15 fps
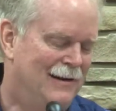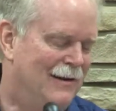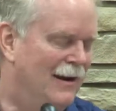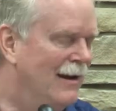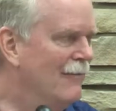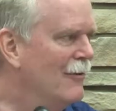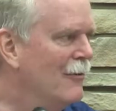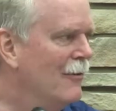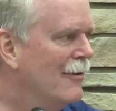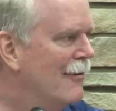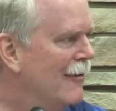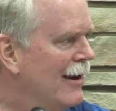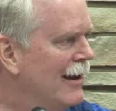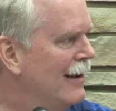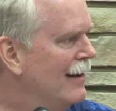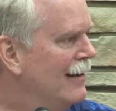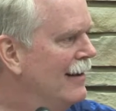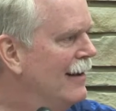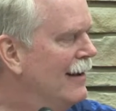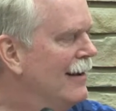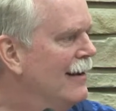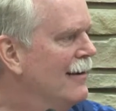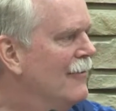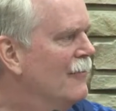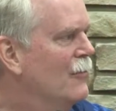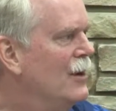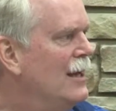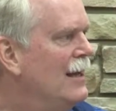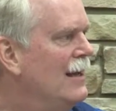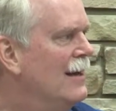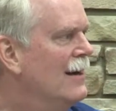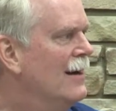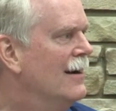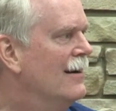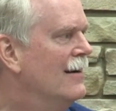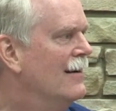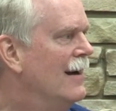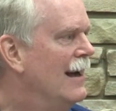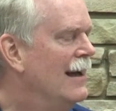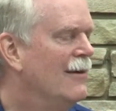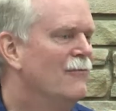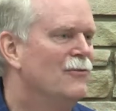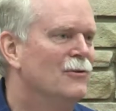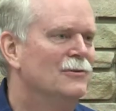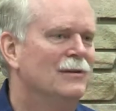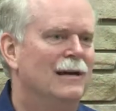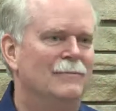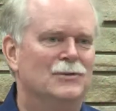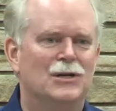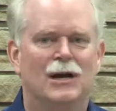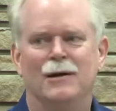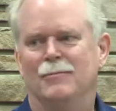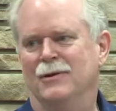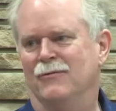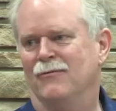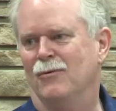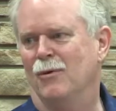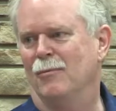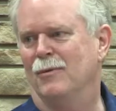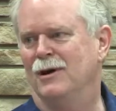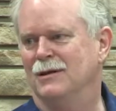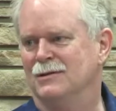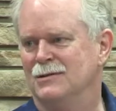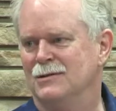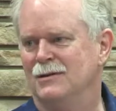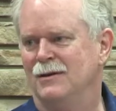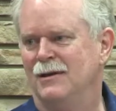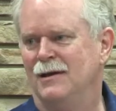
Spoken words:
Never regret it. I had a full-time job in 4 months.